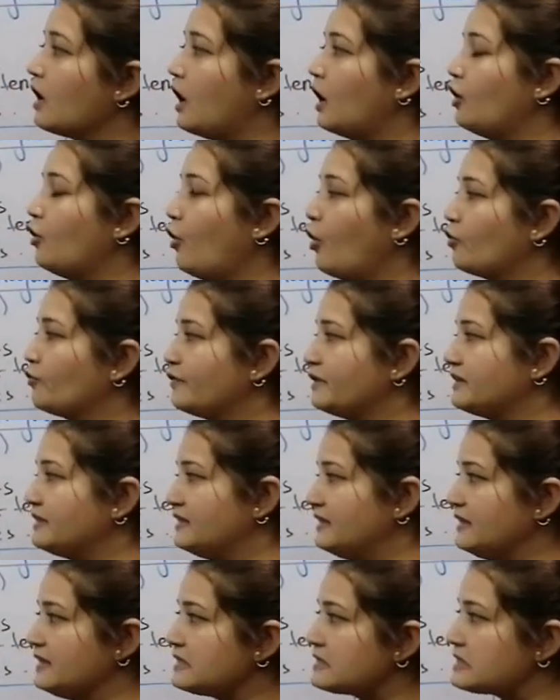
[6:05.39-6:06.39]
along with
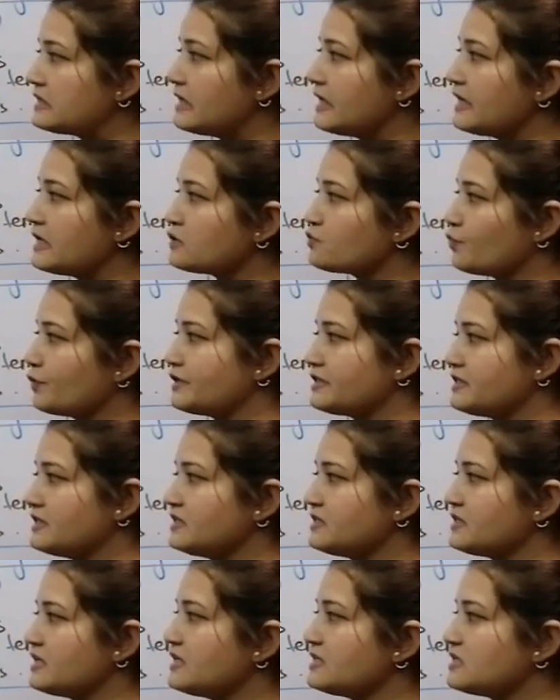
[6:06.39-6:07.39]
these things, word
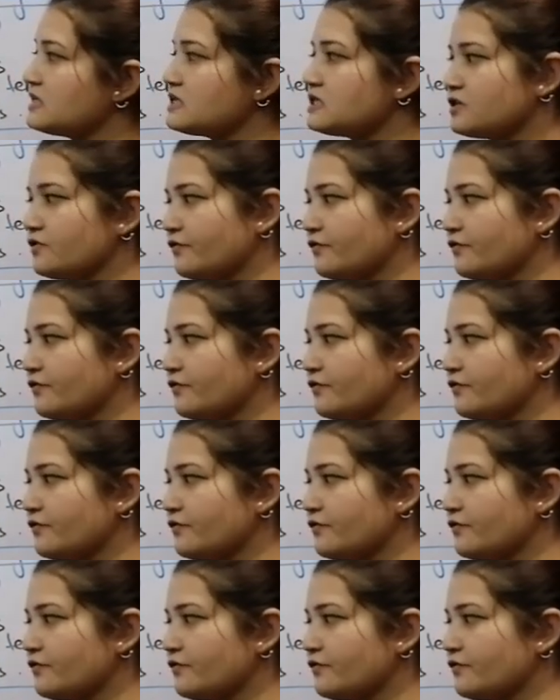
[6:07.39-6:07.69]
sentences,